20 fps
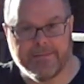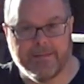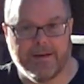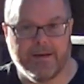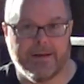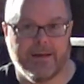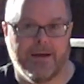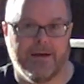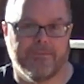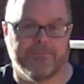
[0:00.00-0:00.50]
that
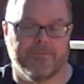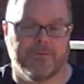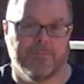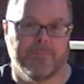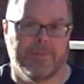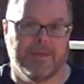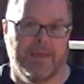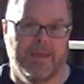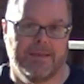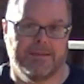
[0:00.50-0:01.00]
I got from
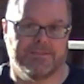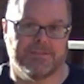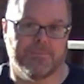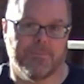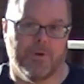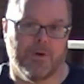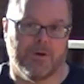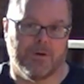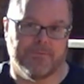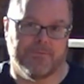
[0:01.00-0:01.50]
the Asian
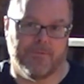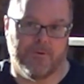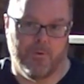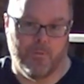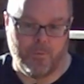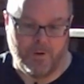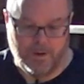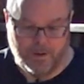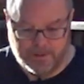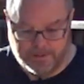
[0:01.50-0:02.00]
market for a
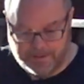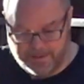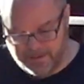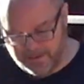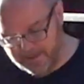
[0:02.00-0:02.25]
wok.